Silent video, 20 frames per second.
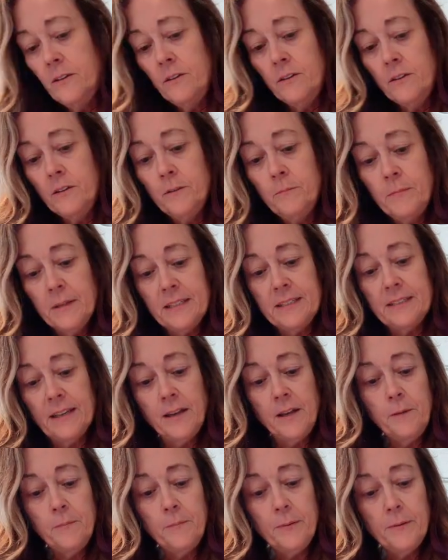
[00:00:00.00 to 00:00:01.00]
you're going to mix that
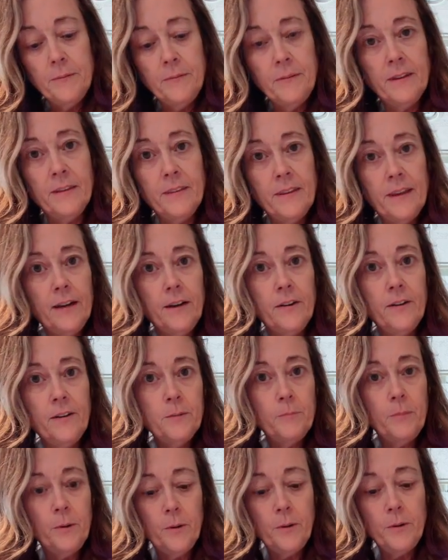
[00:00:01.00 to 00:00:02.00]
up in there in
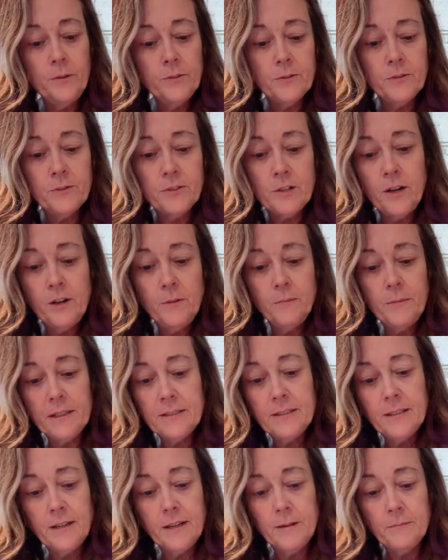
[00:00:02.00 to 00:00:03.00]
the bowl so it's all
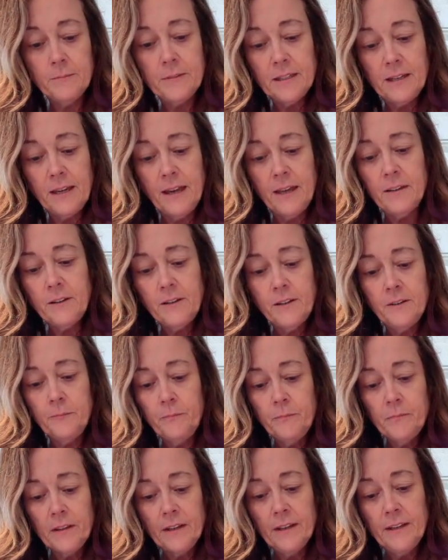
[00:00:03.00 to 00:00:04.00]
mixing up
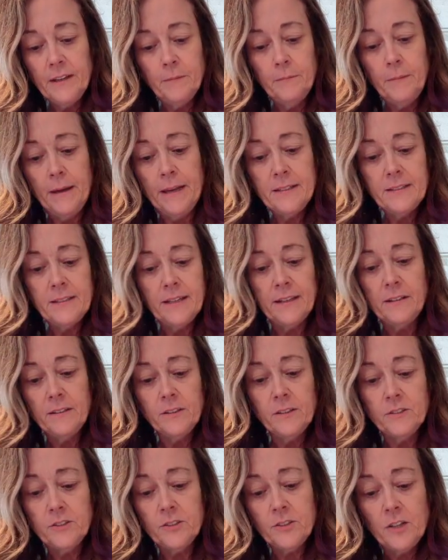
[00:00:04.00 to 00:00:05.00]
together. And it makes like a
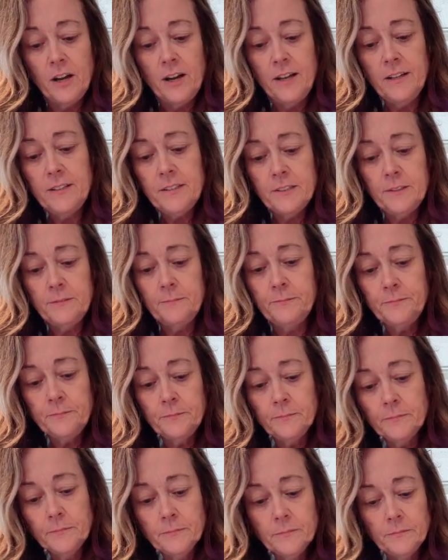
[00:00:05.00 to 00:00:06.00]
little sauce
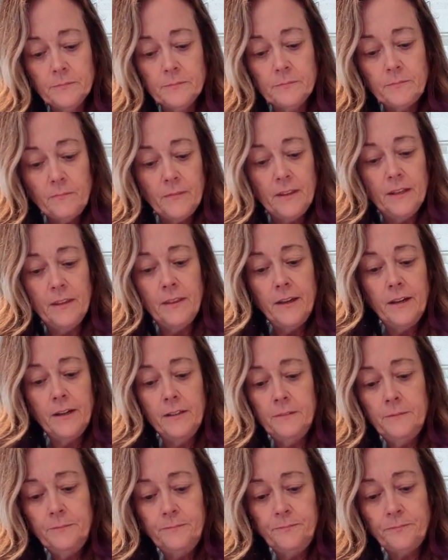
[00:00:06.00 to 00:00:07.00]
in
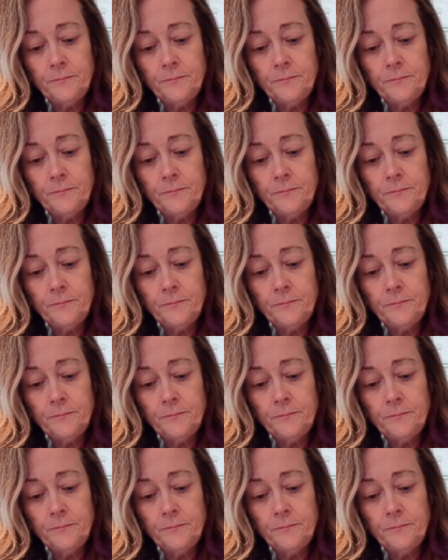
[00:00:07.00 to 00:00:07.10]
there.